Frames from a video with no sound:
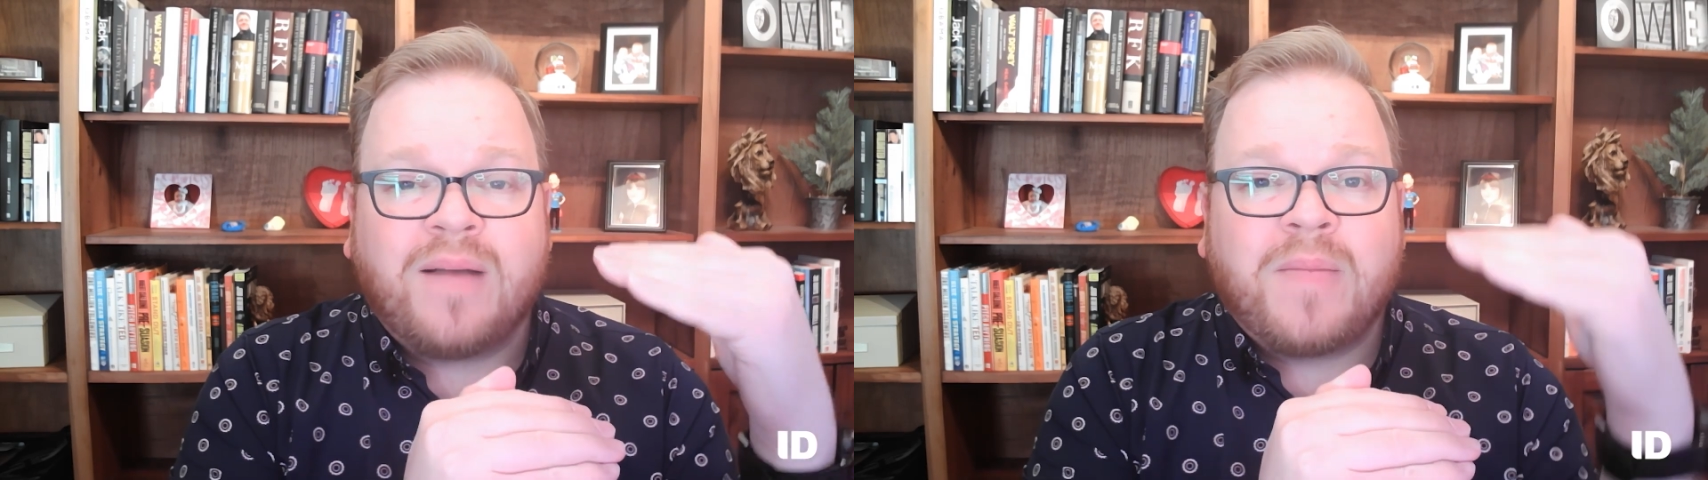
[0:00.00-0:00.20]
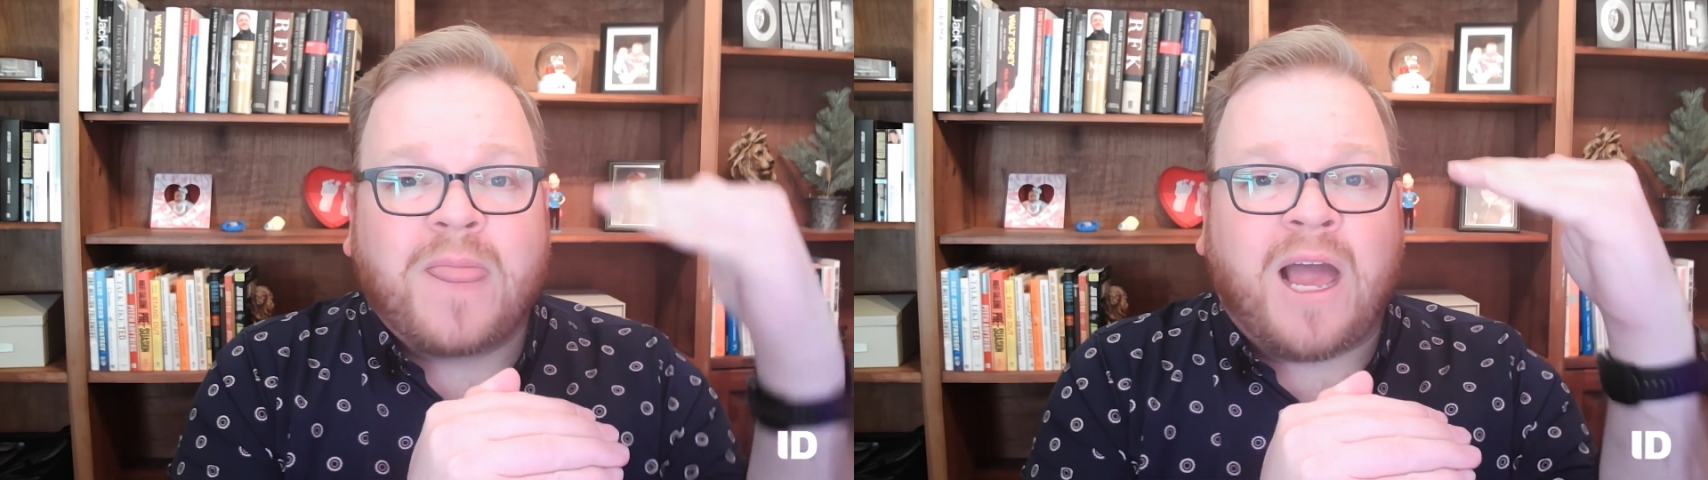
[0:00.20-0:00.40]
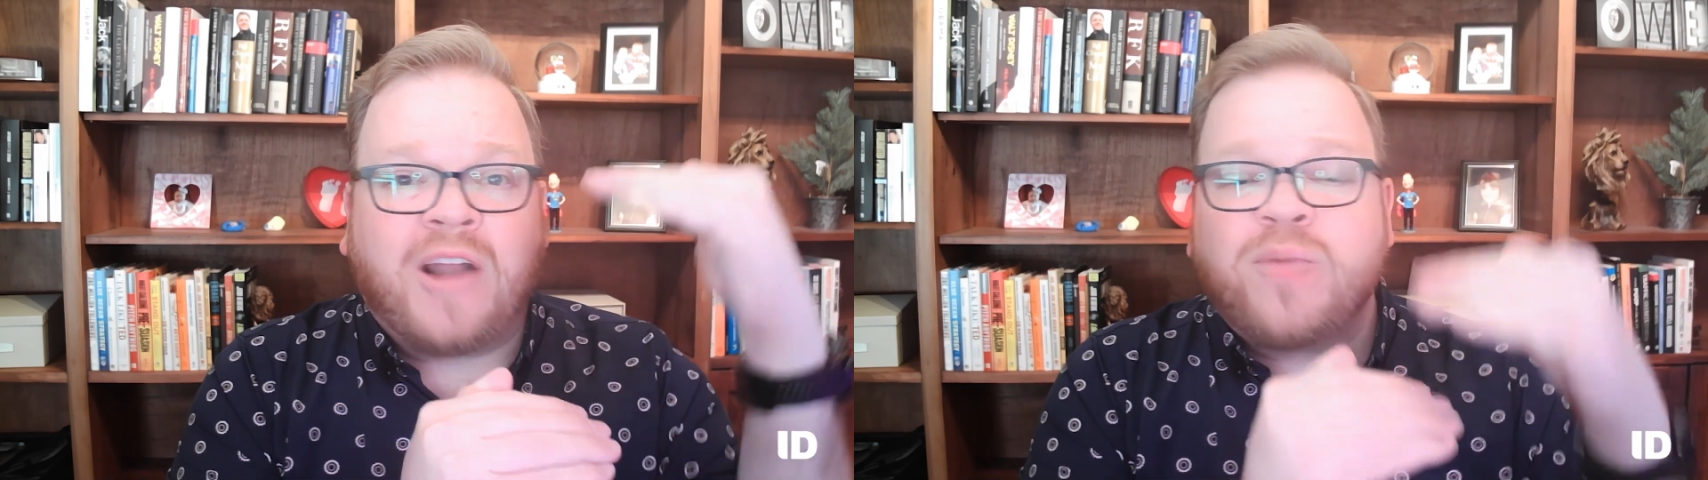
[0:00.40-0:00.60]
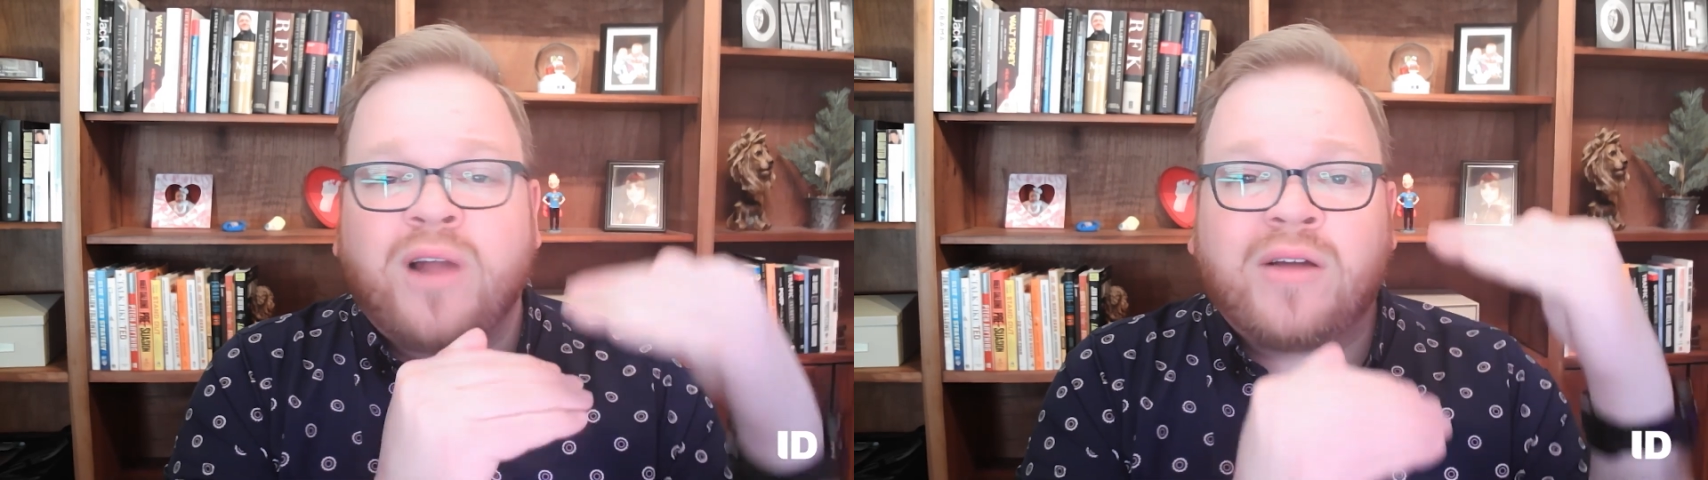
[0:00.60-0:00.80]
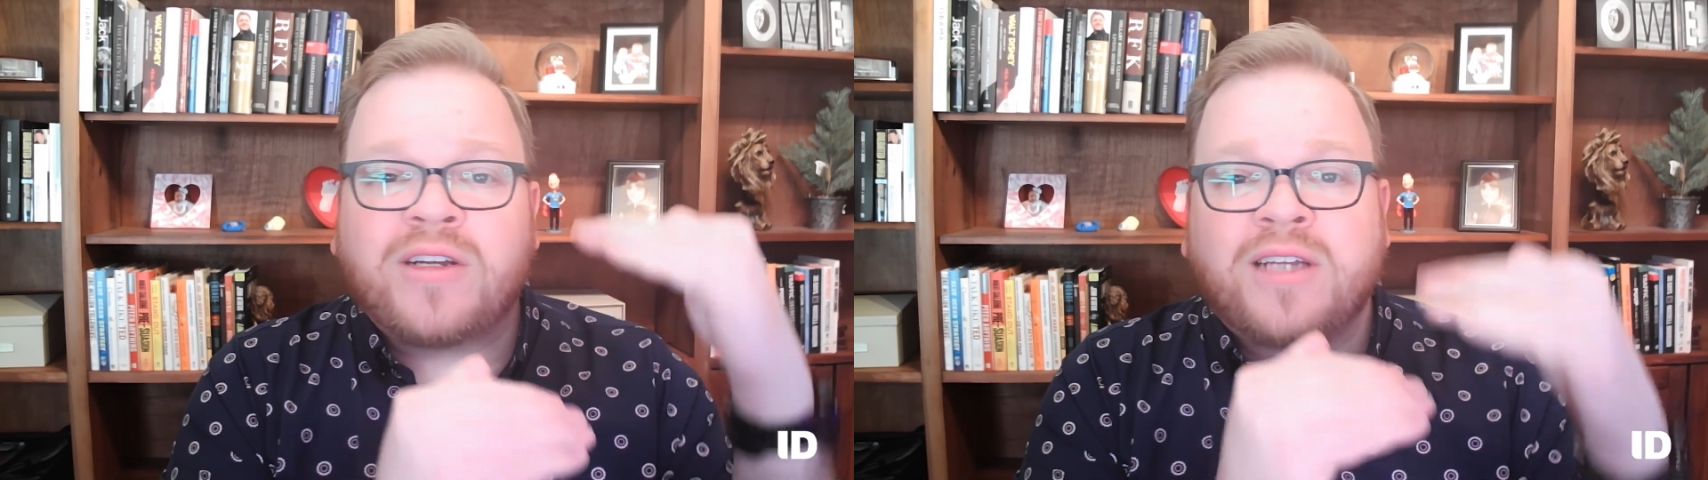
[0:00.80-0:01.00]
how do you
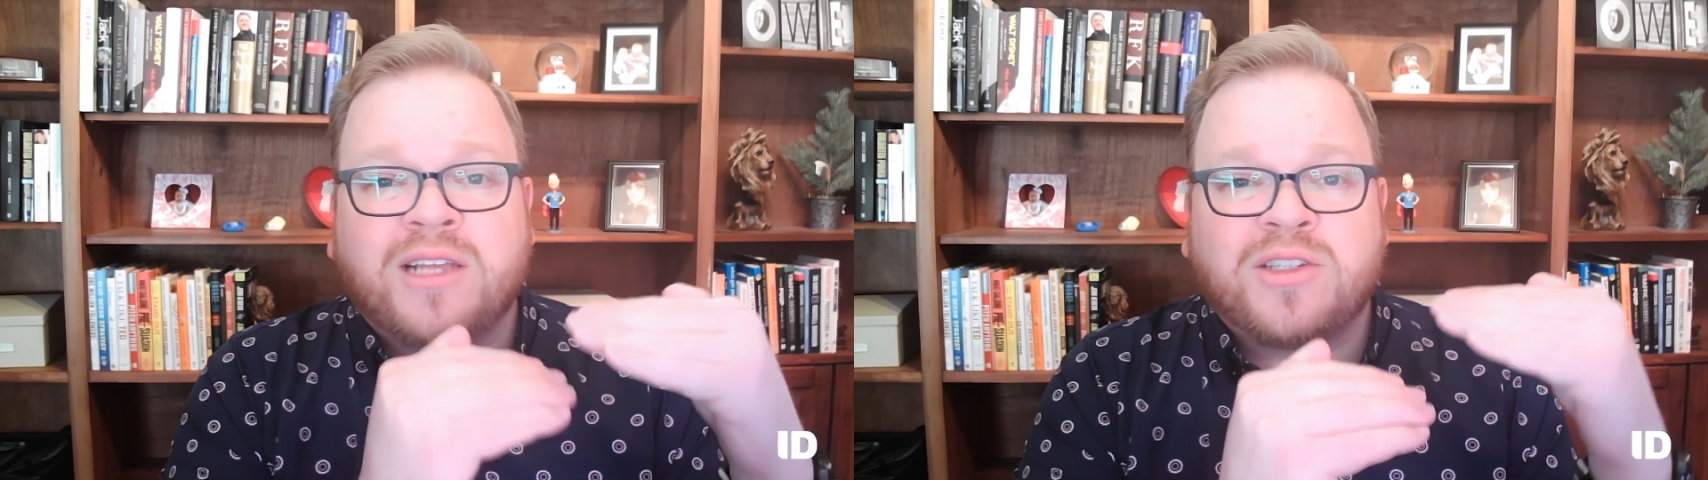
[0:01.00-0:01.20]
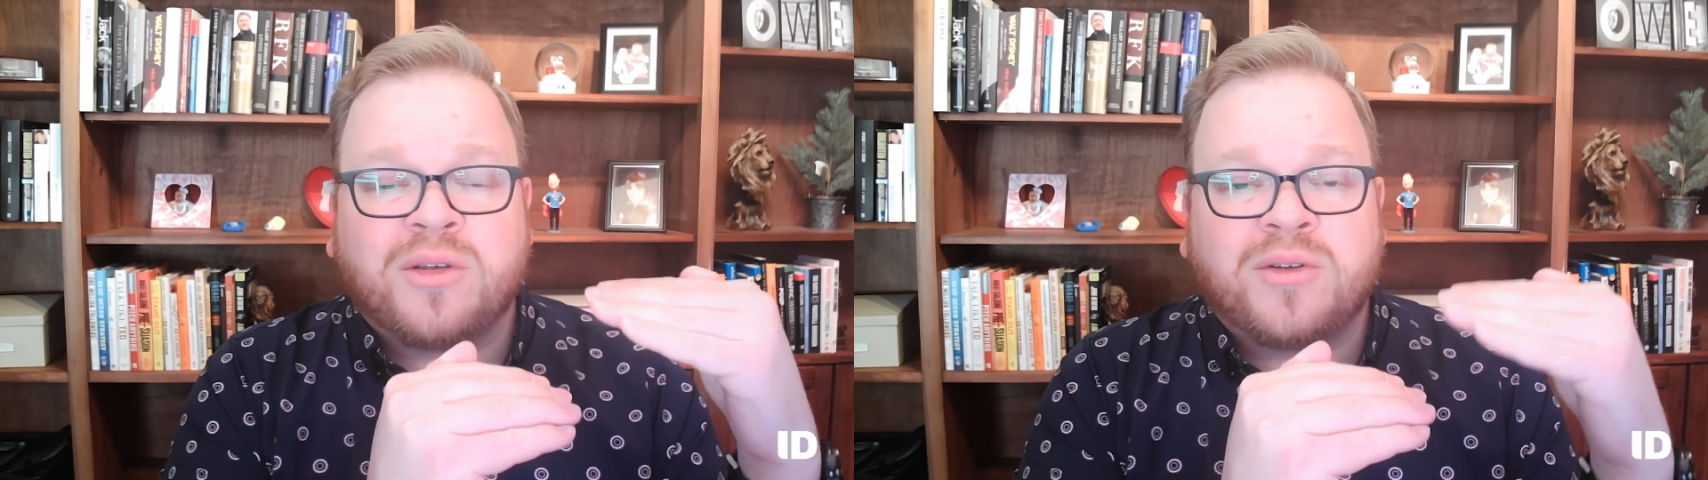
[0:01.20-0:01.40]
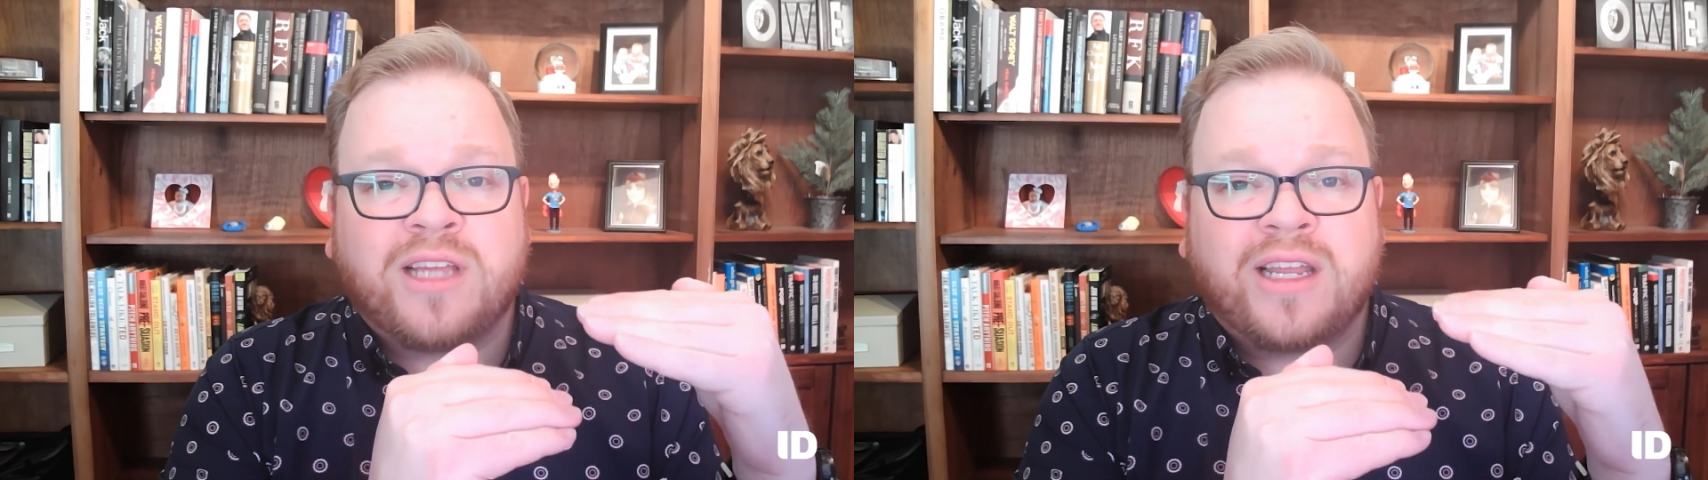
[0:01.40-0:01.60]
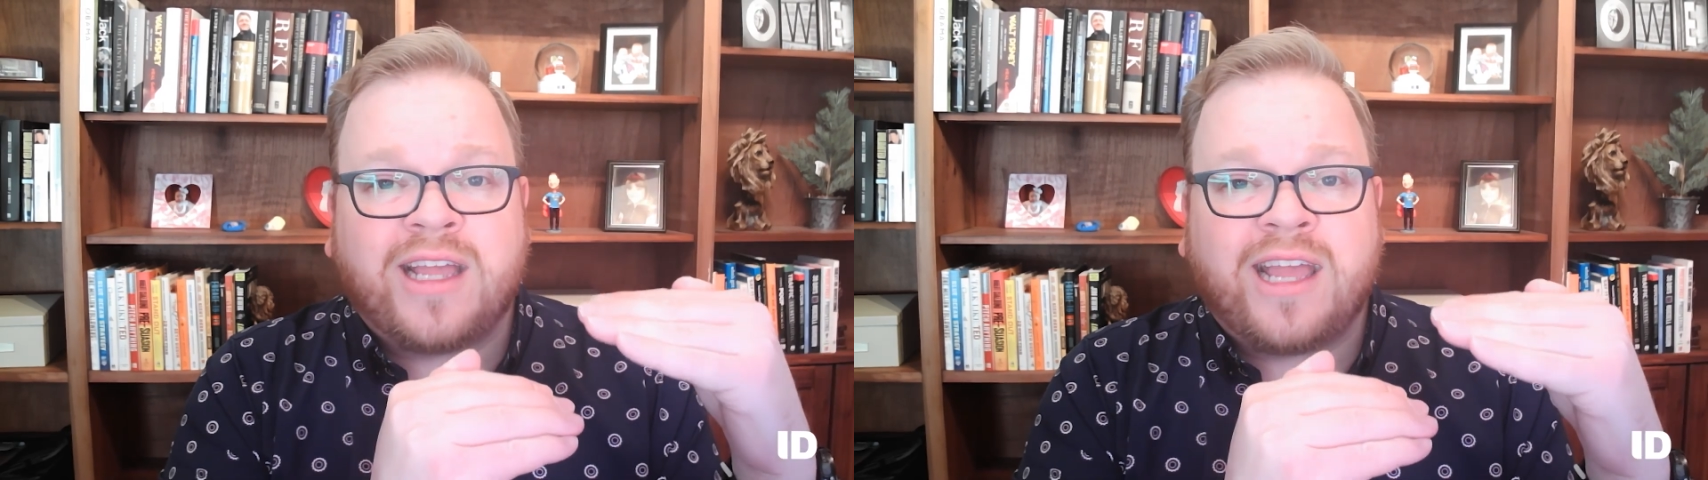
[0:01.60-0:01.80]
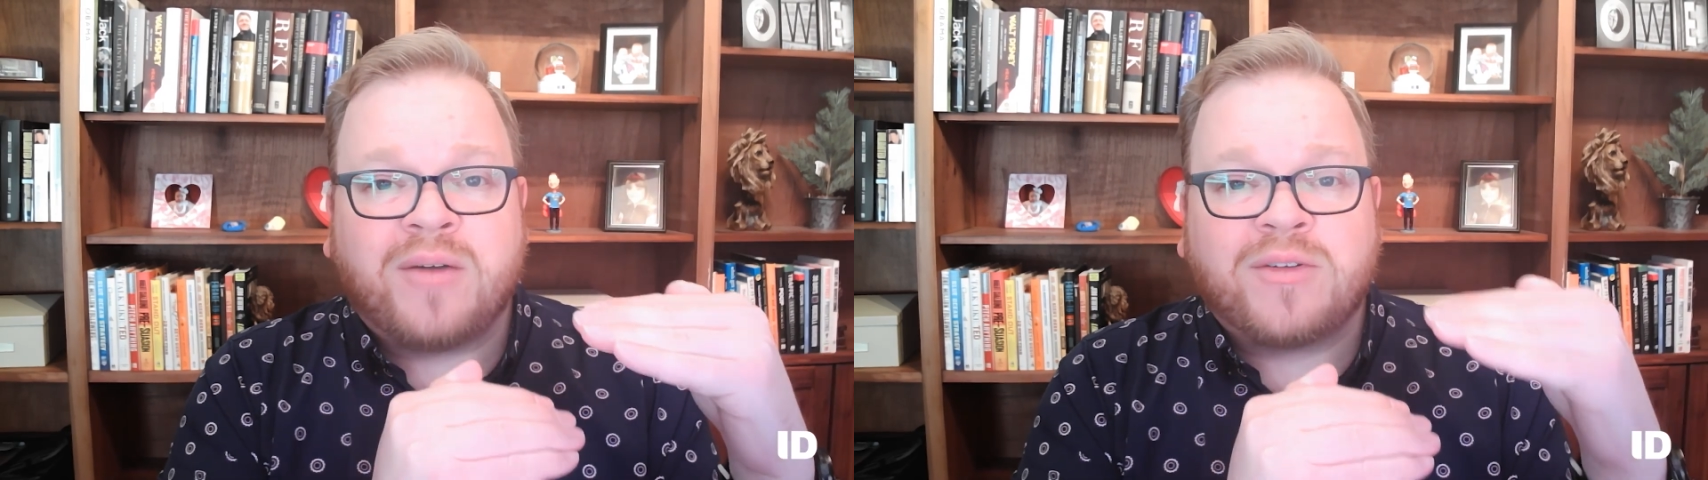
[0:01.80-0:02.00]
prioritize those 10
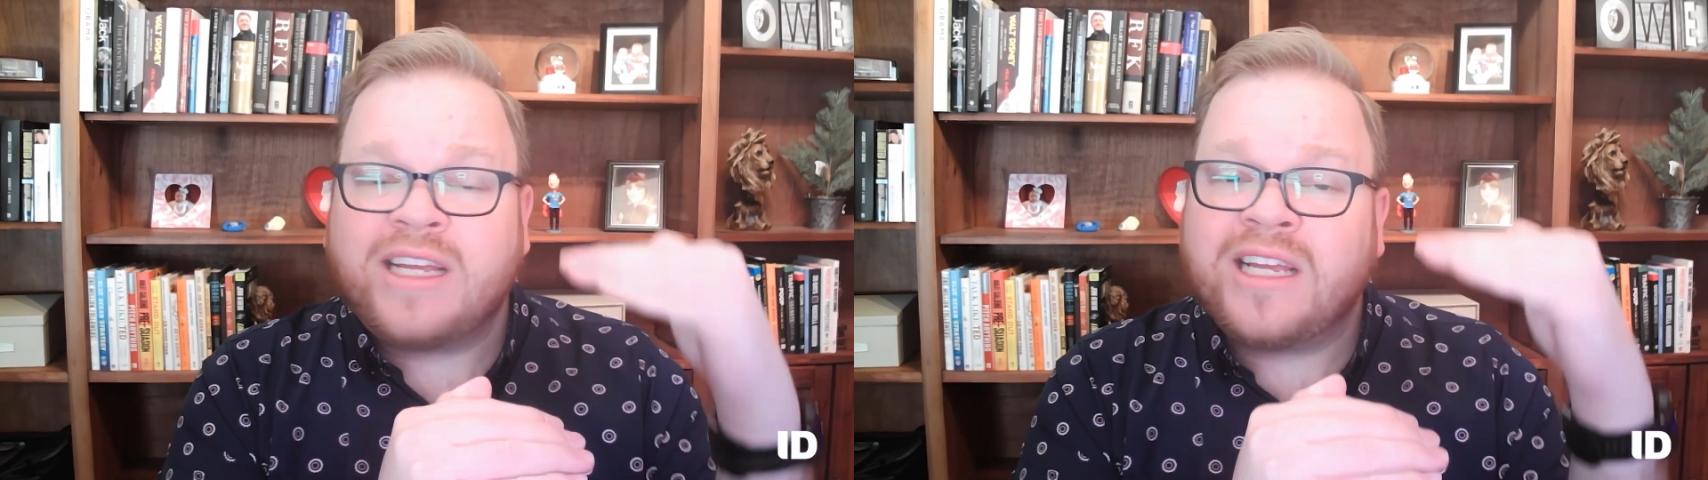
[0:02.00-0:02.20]
accounts?